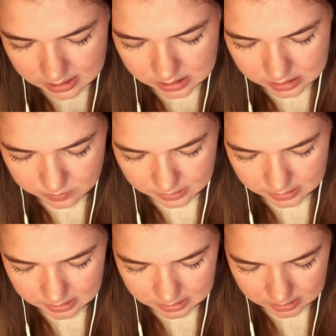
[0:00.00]
This
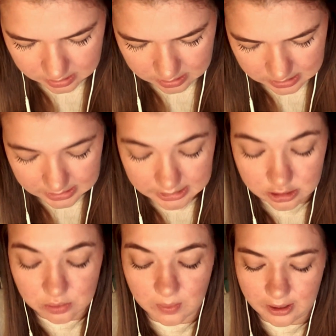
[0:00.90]
one is a
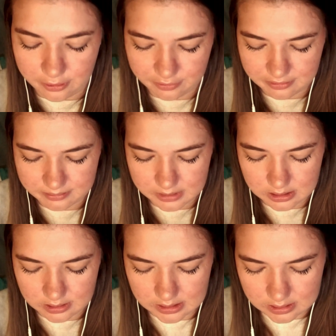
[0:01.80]
D12,
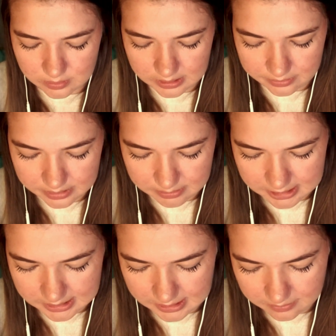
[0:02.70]
so that's one I was
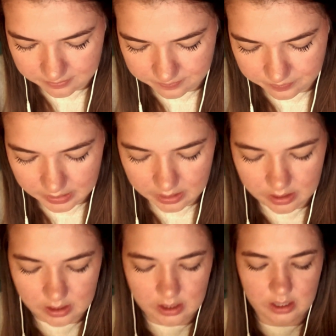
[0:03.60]
missing.
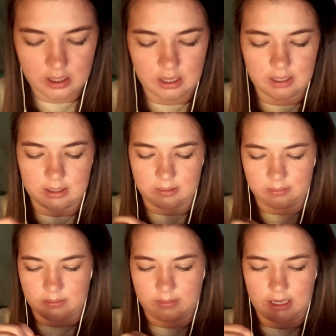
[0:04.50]

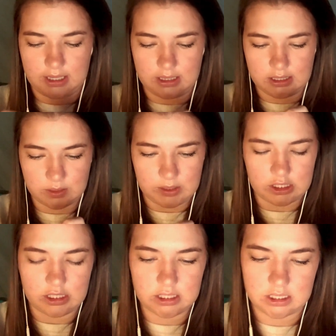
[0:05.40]
And this one
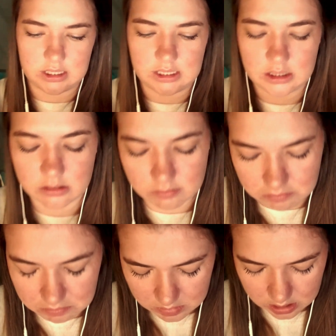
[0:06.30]
looks
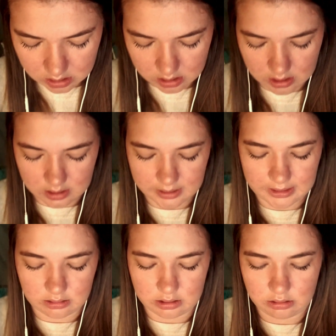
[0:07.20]

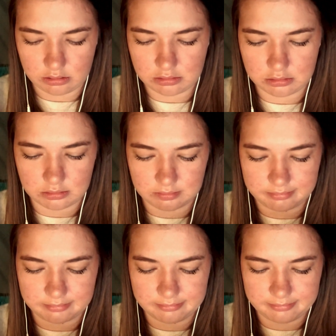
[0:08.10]
like a little,
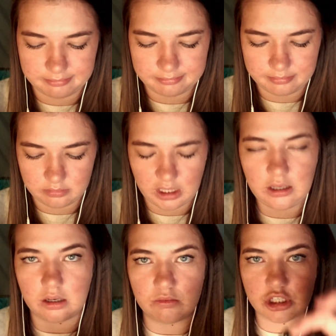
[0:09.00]
I
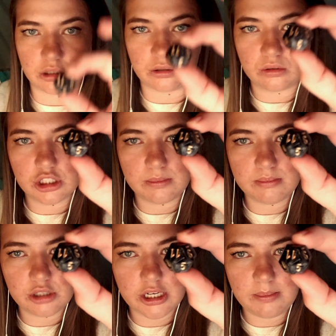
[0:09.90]
don't know, jungle gym
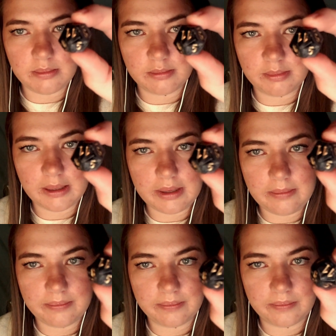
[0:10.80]
shape, maybe?